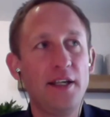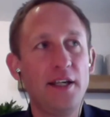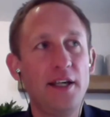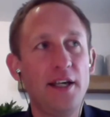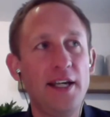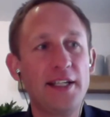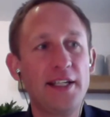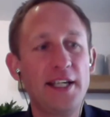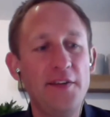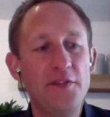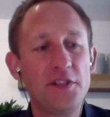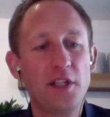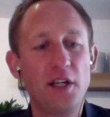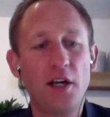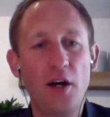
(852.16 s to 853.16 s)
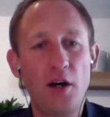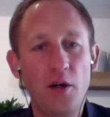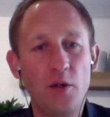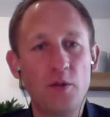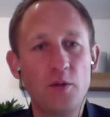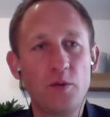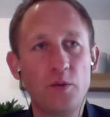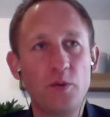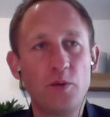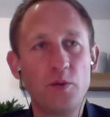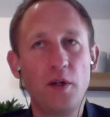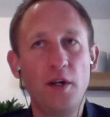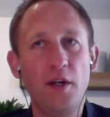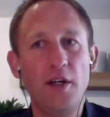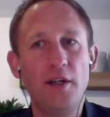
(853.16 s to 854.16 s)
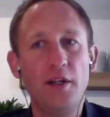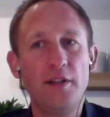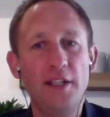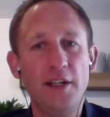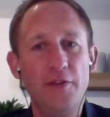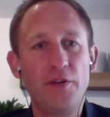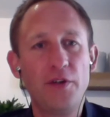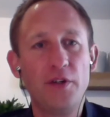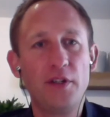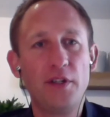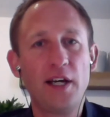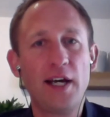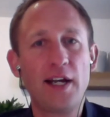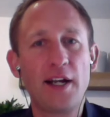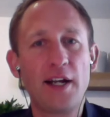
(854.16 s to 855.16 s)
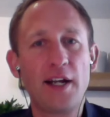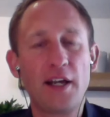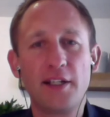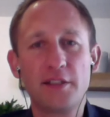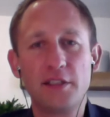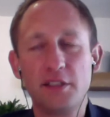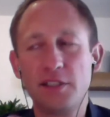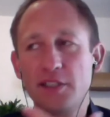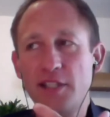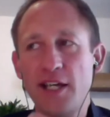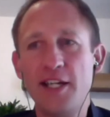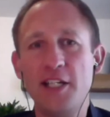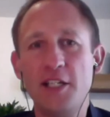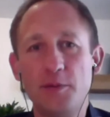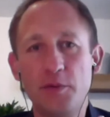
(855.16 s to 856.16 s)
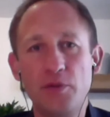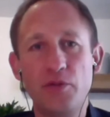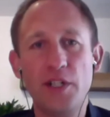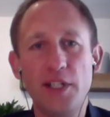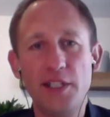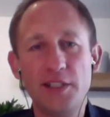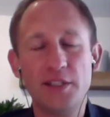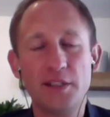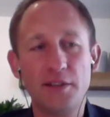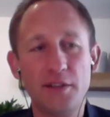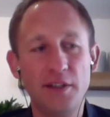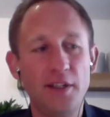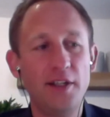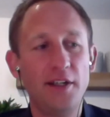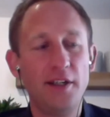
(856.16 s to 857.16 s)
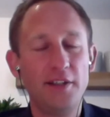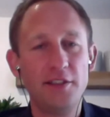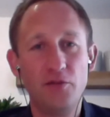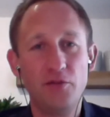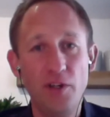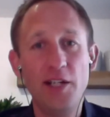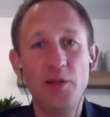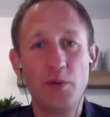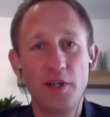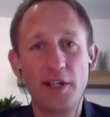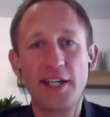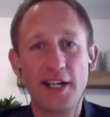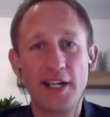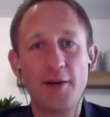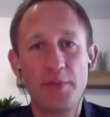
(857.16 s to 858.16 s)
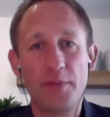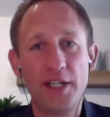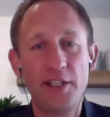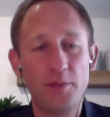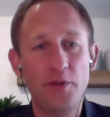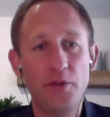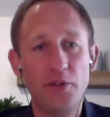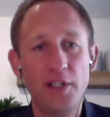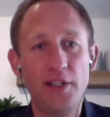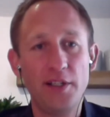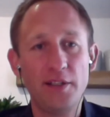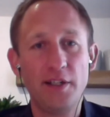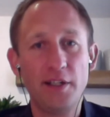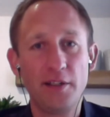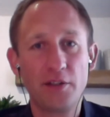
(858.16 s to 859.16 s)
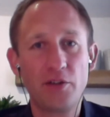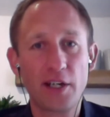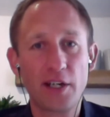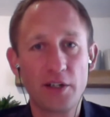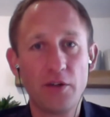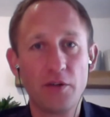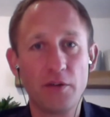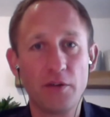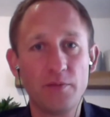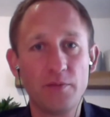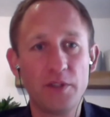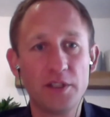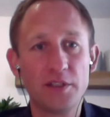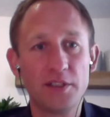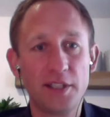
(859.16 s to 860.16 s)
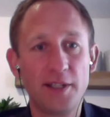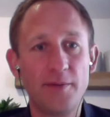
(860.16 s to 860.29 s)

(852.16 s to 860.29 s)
it gives a whole different, and I think a sustainable reason to really want to get out of bed in the morning and crack on, doesn't it?